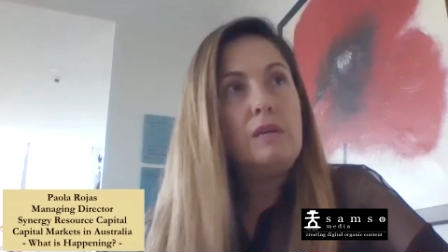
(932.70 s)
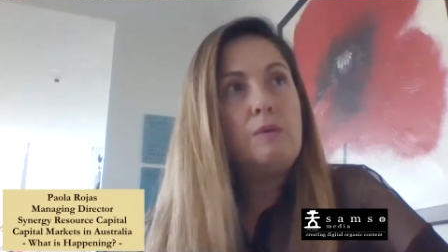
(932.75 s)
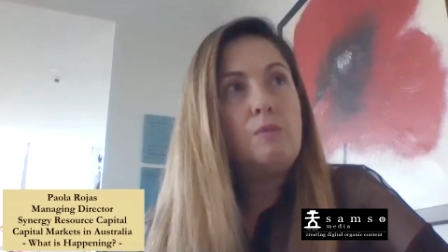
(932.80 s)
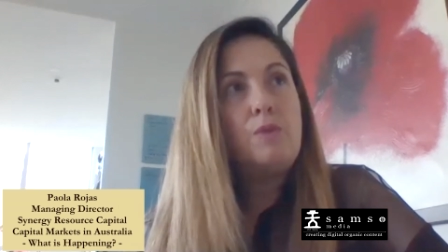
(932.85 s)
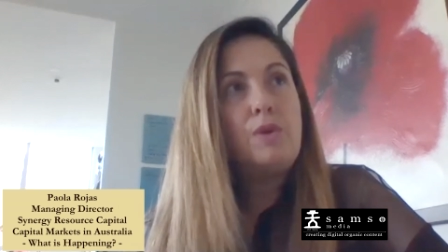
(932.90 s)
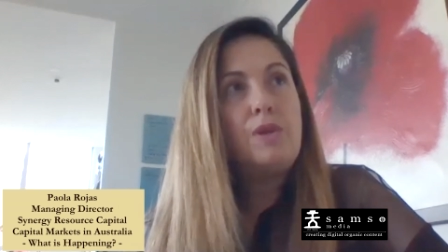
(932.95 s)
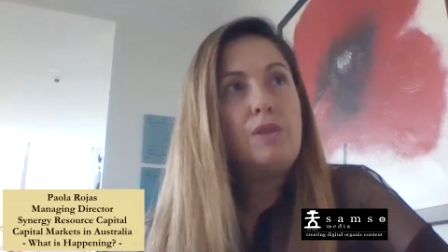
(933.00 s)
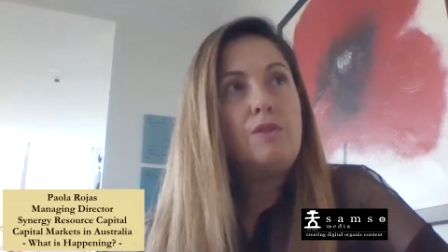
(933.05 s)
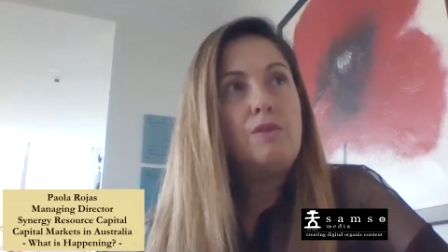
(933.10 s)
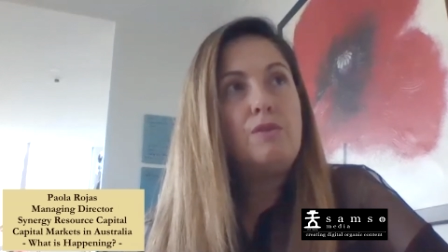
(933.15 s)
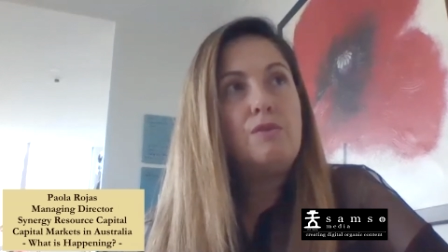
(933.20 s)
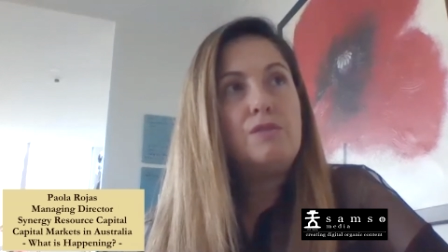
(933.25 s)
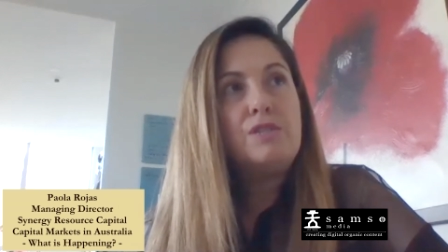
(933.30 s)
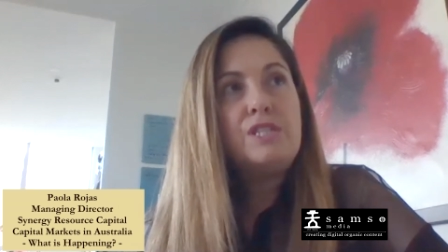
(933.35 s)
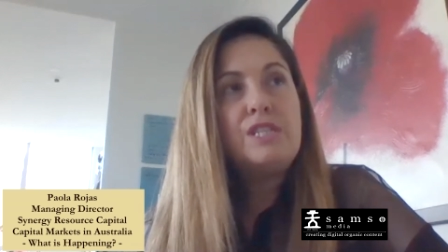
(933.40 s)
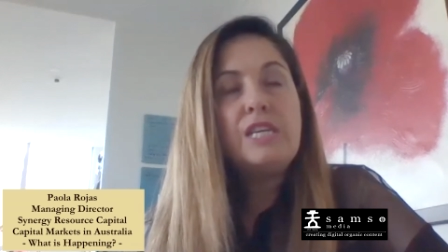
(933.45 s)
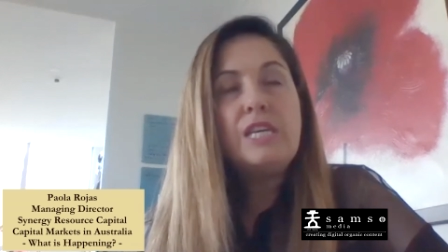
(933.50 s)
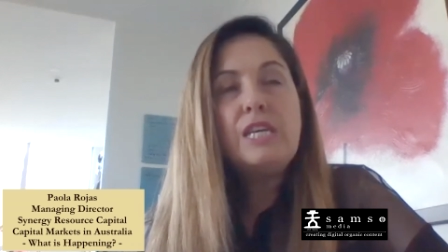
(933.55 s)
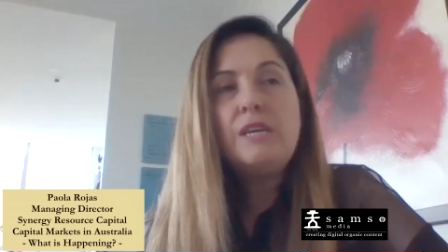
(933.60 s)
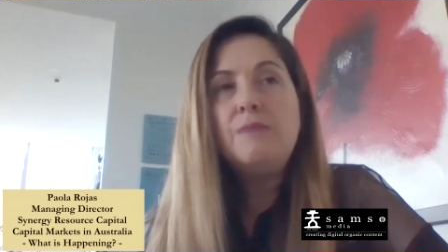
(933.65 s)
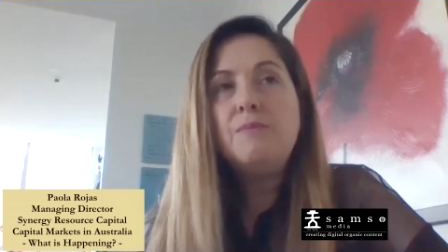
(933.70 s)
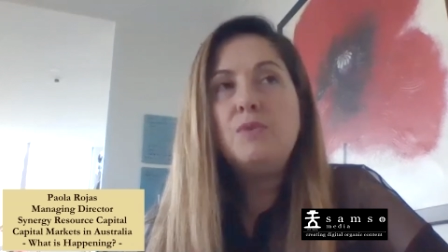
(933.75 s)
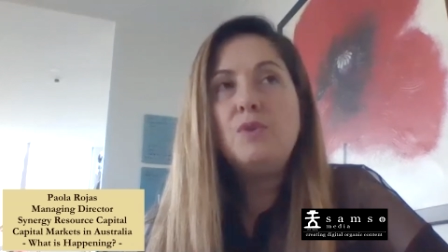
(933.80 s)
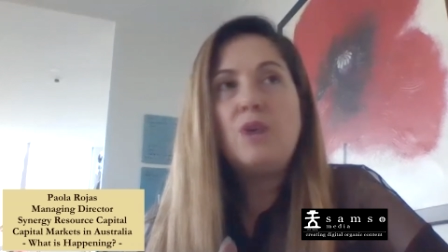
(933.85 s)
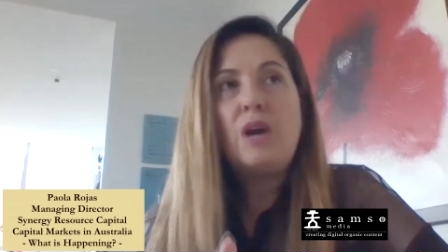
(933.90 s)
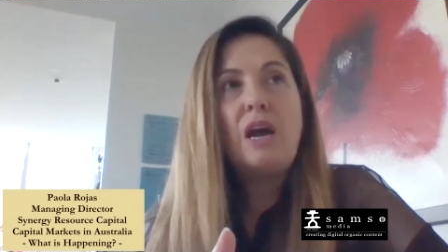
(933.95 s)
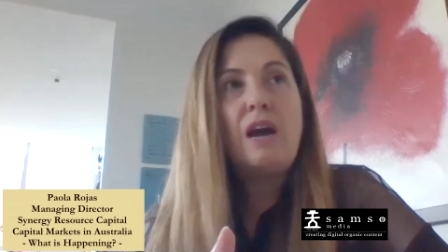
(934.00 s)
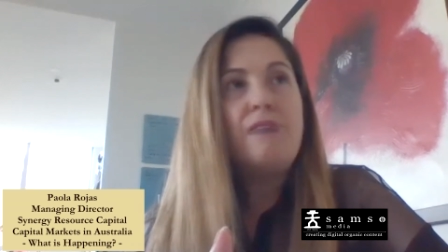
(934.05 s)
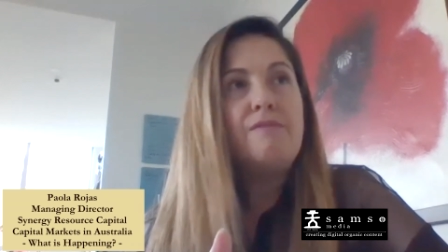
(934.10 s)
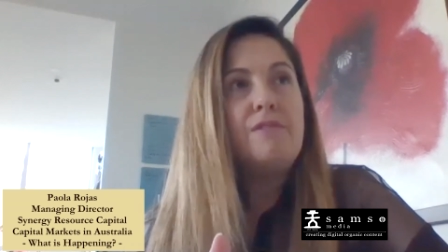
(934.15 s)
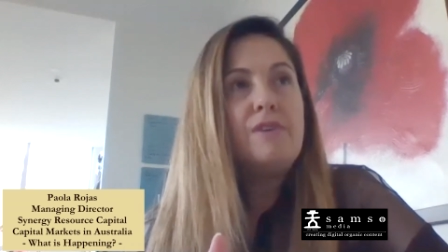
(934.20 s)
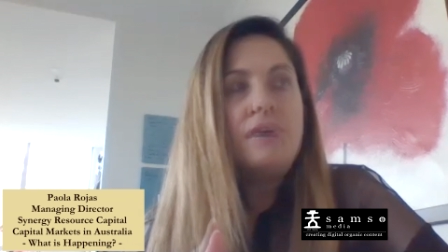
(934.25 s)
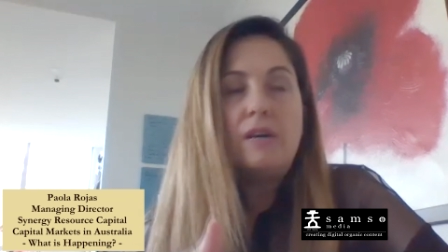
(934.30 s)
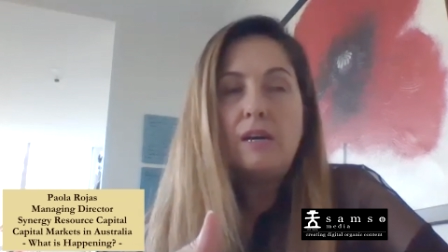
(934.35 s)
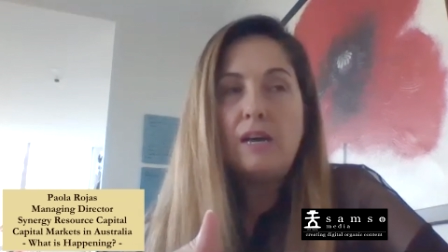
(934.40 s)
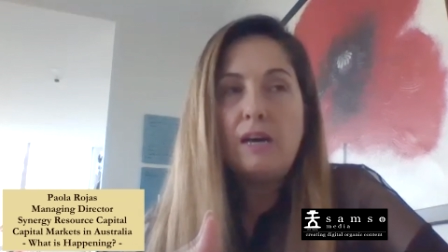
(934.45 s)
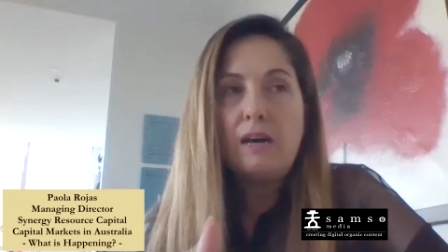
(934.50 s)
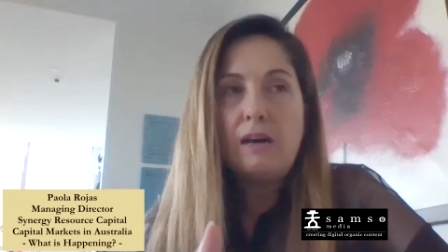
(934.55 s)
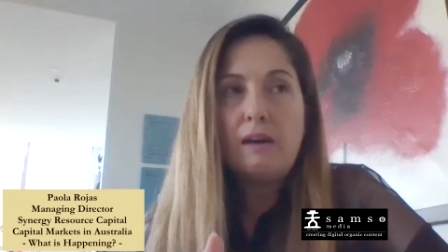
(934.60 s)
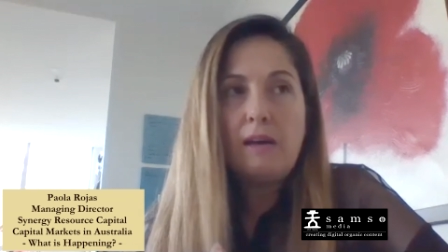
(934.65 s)
with your team, you have a
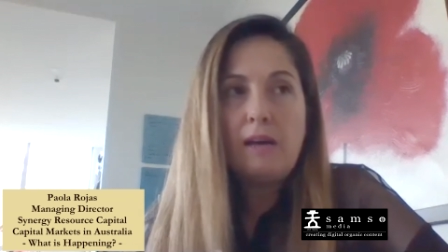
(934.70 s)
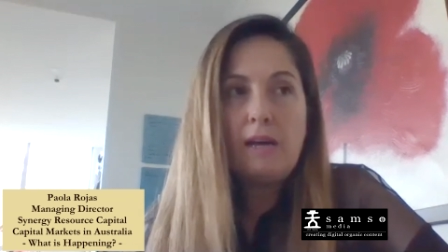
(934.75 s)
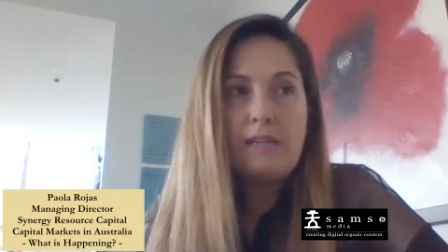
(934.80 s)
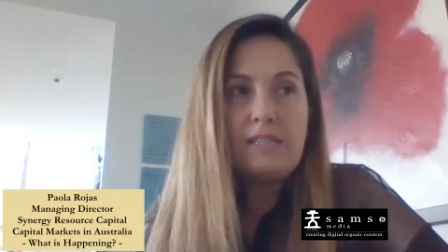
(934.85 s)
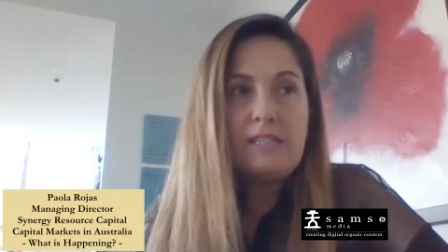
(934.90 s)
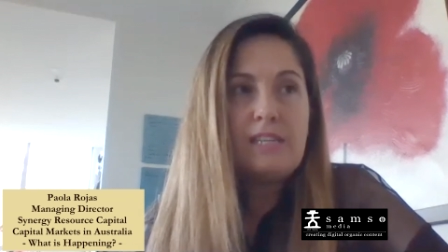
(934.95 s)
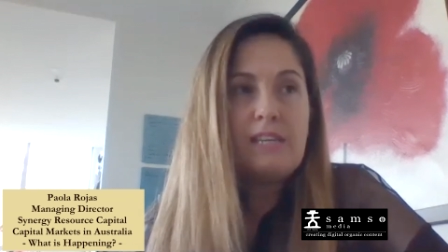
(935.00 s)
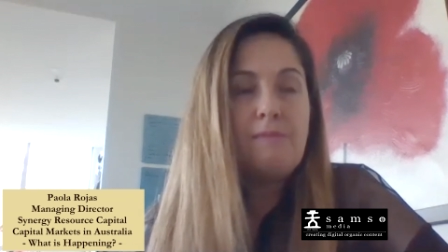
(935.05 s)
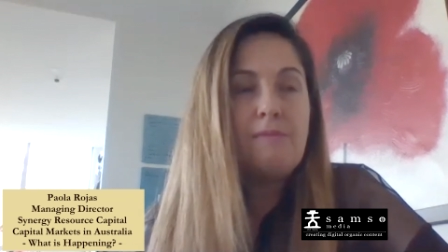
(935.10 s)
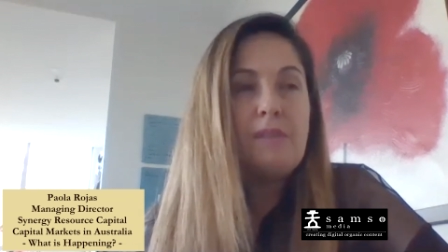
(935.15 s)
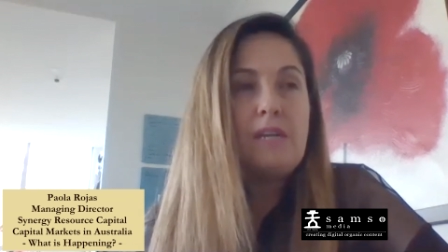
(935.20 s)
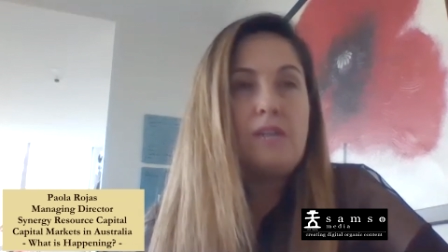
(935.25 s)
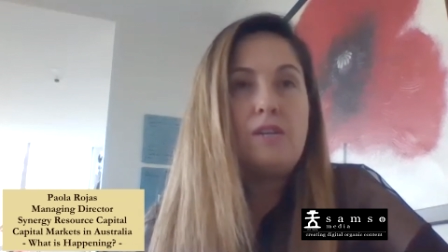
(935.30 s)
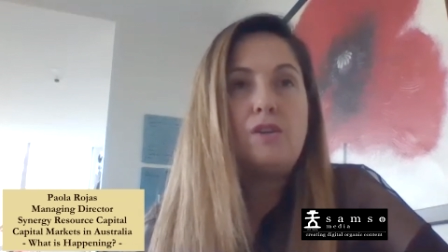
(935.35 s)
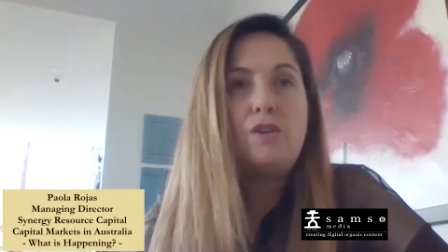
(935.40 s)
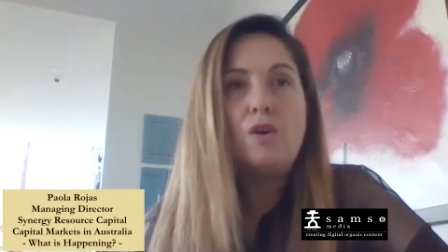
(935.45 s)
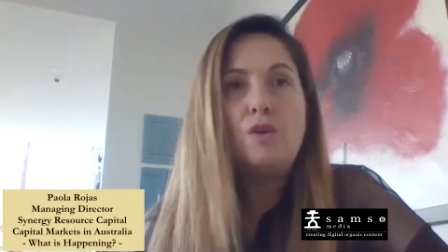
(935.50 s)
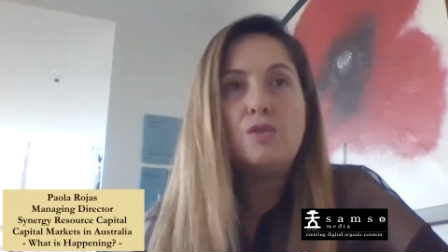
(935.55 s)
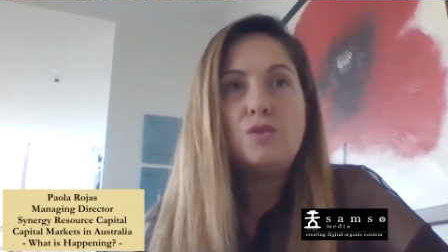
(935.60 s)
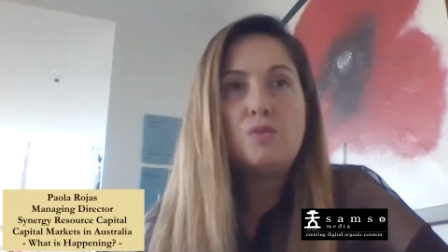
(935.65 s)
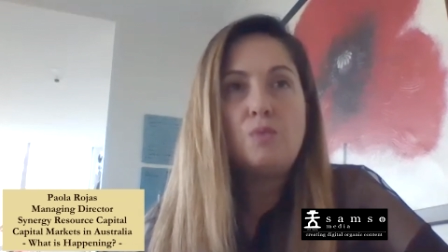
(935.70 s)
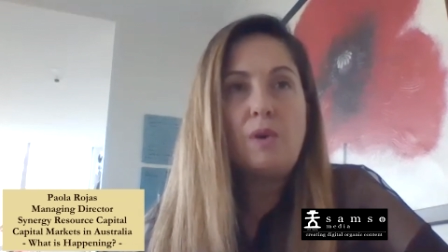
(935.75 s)
team that knows